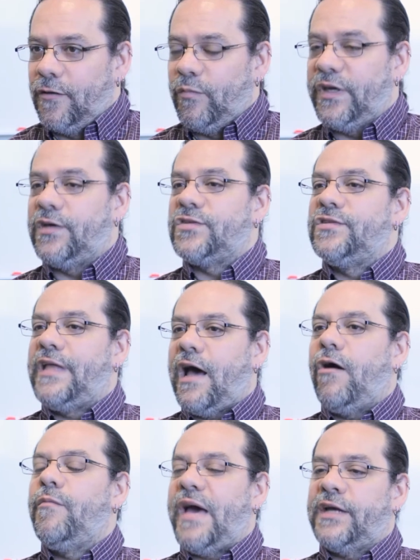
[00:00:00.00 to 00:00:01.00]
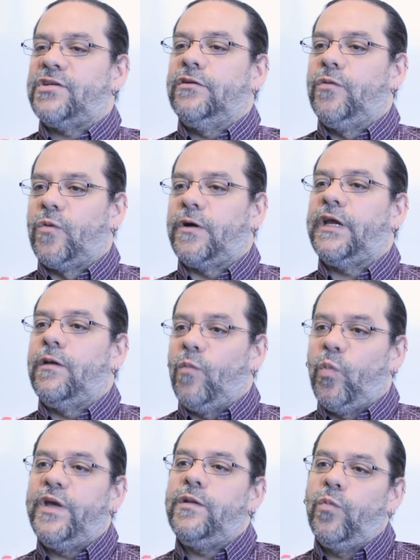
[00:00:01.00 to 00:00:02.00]
because now I'm actually
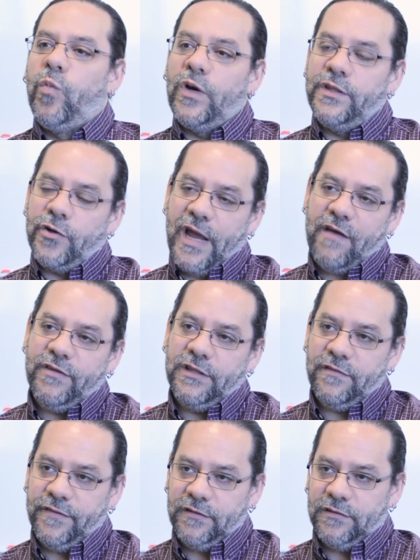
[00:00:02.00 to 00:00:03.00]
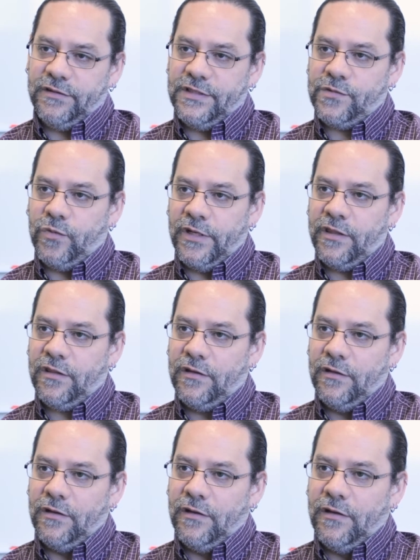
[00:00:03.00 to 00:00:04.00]
working with what they're having difficulties with
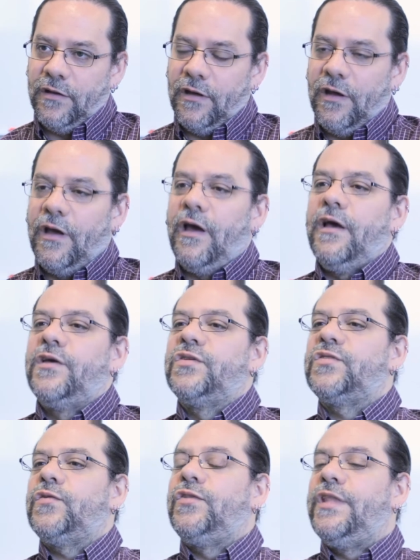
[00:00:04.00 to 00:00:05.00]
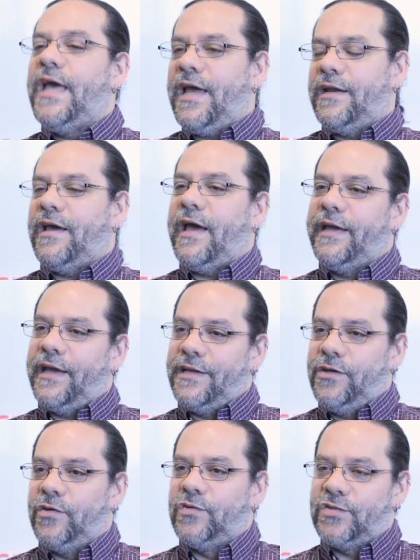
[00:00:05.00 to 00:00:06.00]
so then I
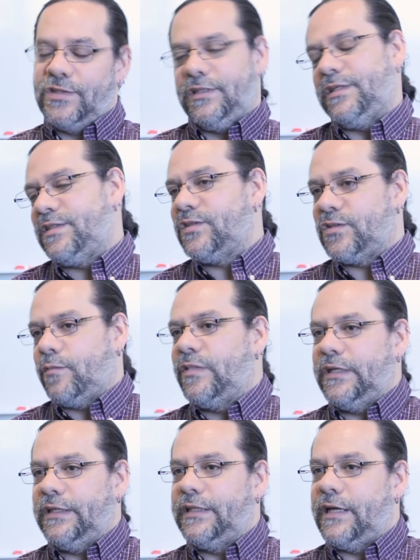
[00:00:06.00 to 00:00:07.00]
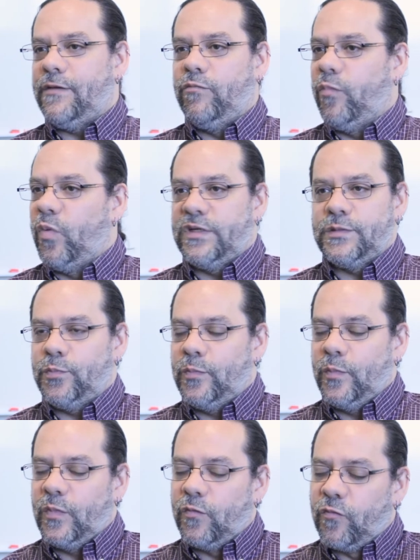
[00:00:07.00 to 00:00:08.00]
can use, and this is something that was
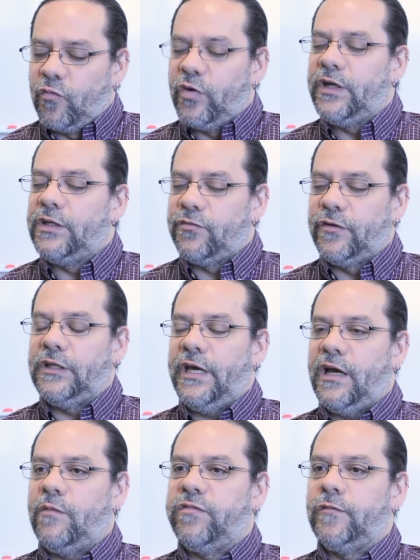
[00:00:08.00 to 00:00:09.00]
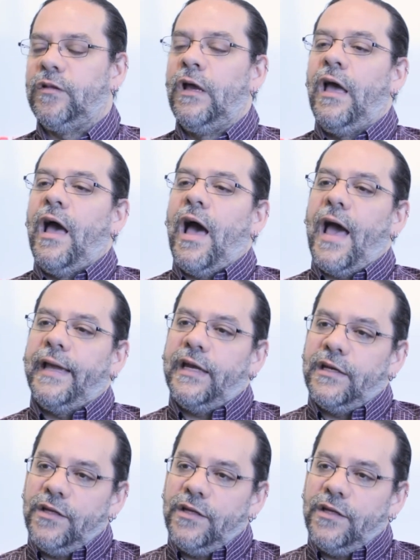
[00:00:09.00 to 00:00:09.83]
really, really helpful, I can